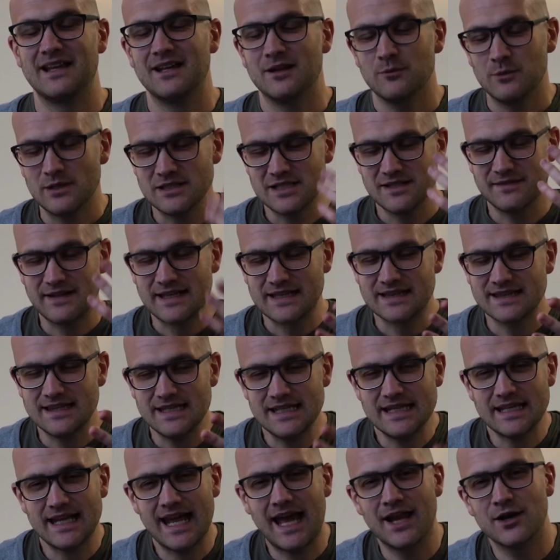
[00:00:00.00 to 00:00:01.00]
Once you've had to
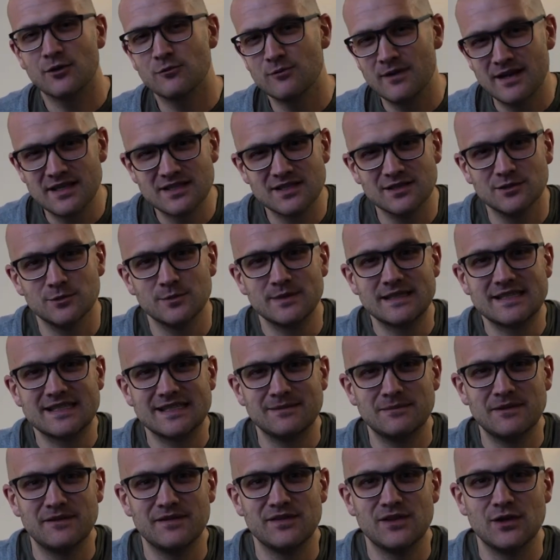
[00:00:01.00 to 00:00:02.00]
think and wrestle with
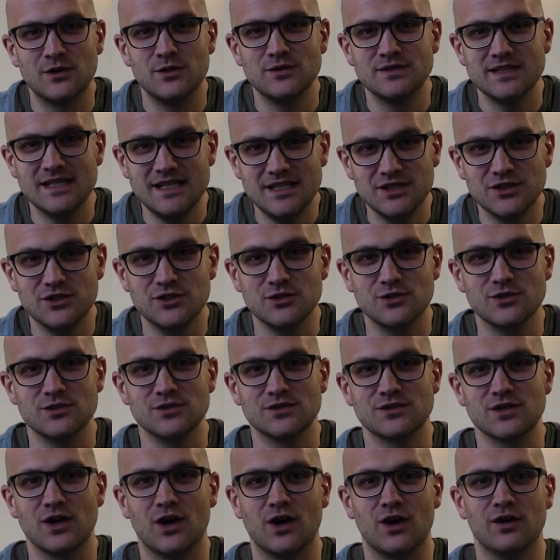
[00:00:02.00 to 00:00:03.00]
some of those
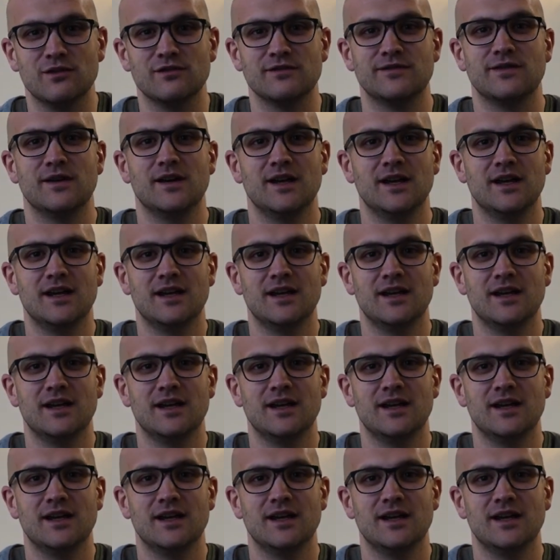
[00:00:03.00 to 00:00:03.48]
issues of